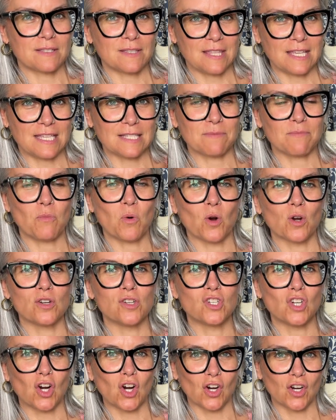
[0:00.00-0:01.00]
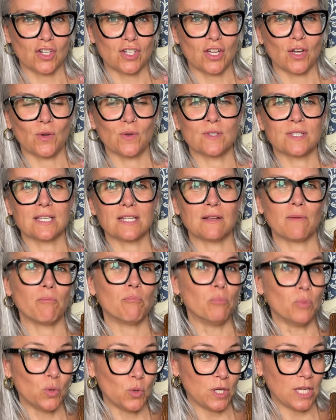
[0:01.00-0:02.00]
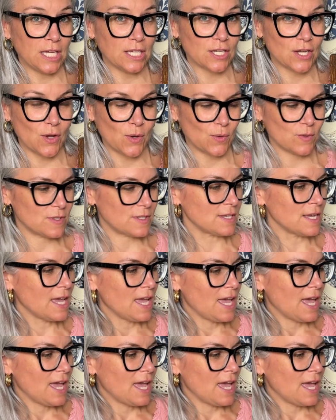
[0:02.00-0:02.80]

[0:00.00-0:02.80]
these more dark tones and moody tones,